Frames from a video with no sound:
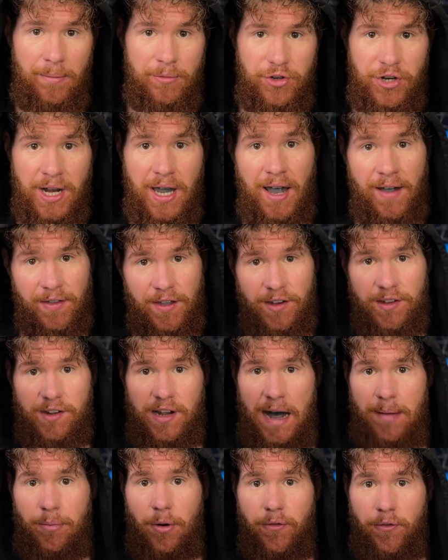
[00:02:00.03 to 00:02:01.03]
drinking this
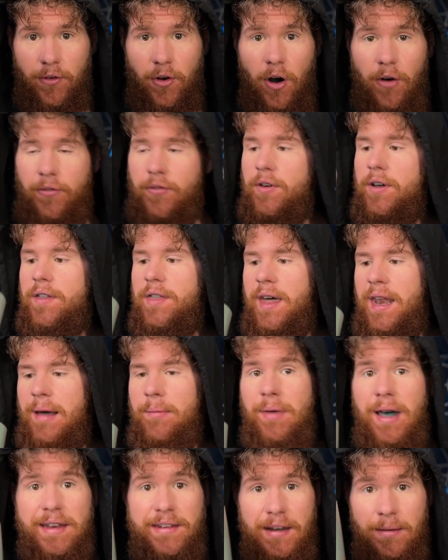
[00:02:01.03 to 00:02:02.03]
cup of coffee, then
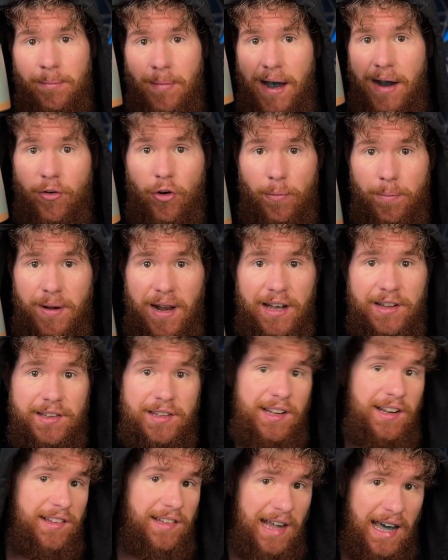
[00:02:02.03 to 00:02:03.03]
I'm getting
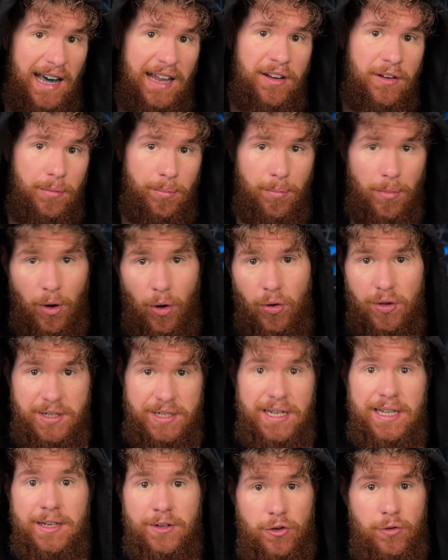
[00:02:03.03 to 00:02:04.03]
microplastics and
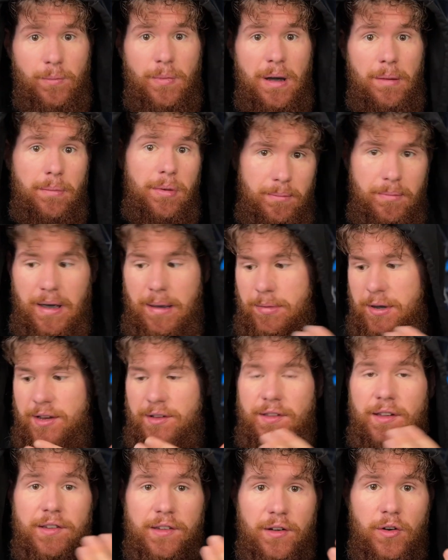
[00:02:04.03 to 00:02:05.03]
mold into my body. Maybe
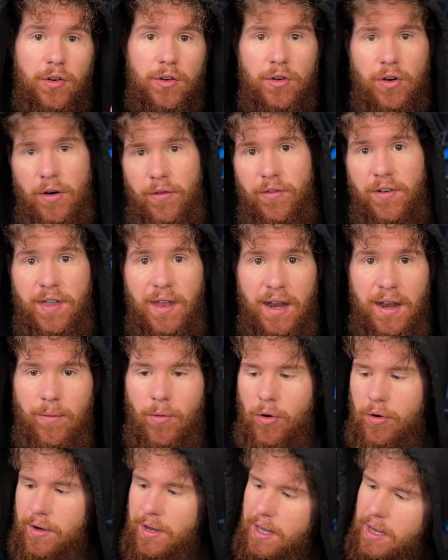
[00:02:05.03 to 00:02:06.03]
if there's a good coffee, then I
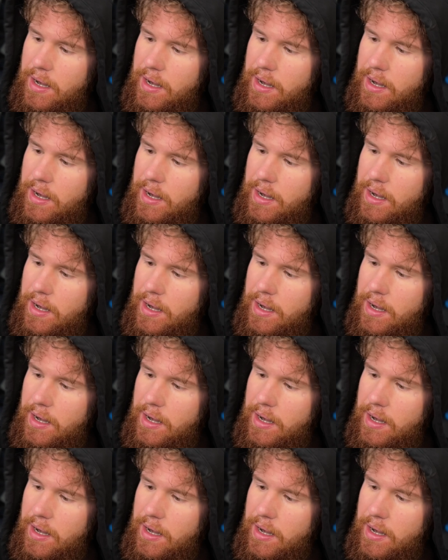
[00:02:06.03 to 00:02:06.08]
won't get